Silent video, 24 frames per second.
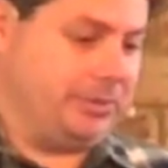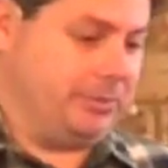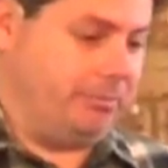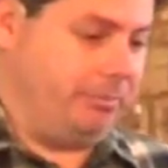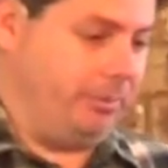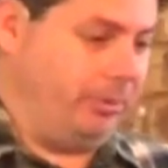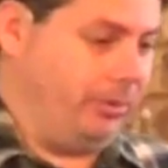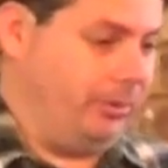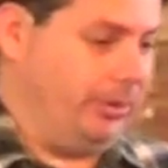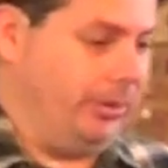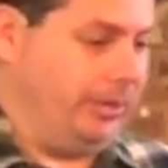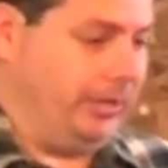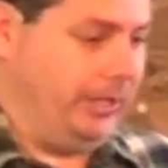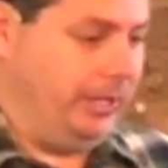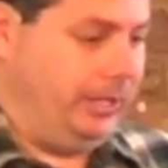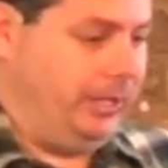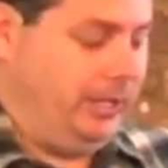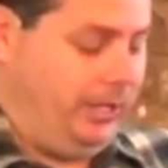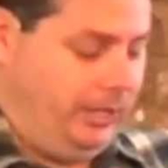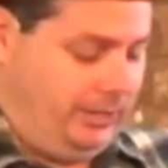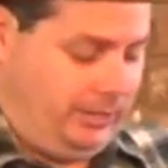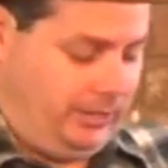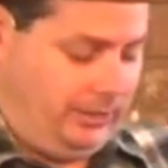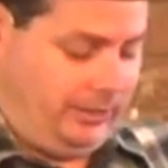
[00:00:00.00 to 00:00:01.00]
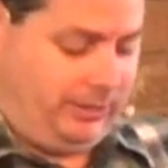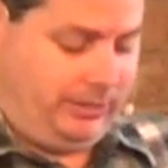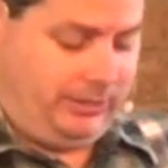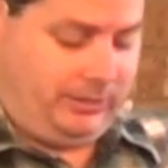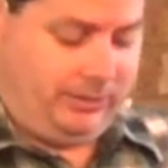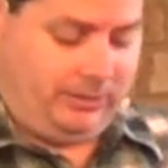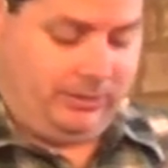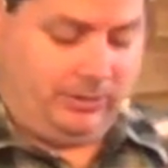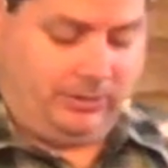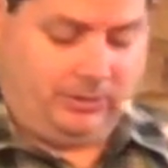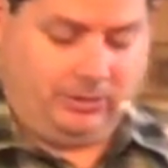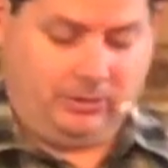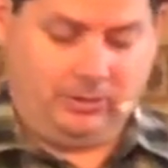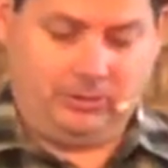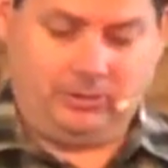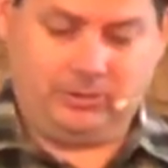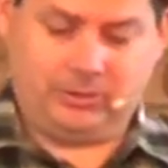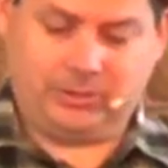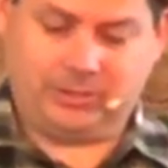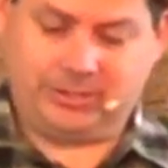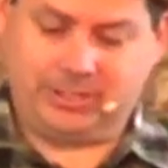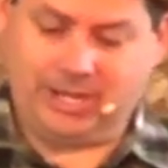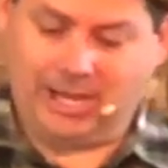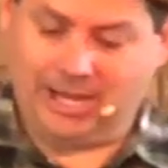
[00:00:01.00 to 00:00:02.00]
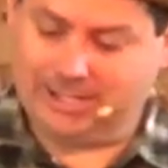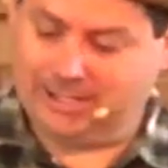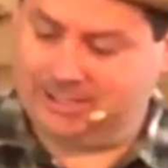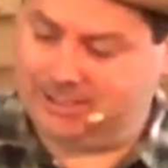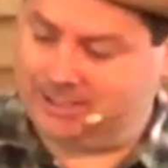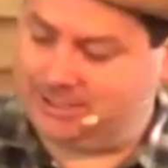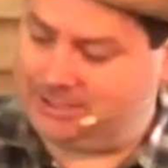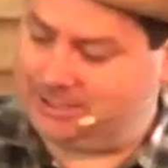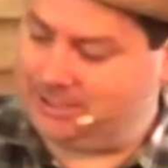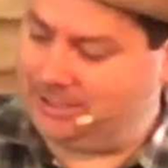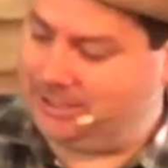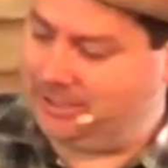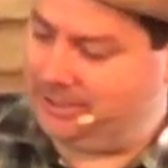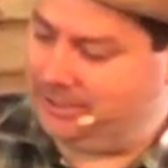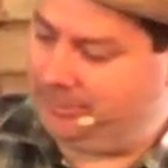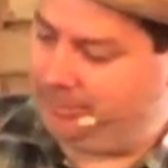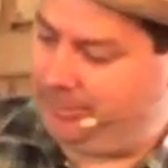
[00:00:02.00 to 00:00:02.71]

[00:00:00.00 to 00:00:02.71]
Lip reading: a boy who started stealing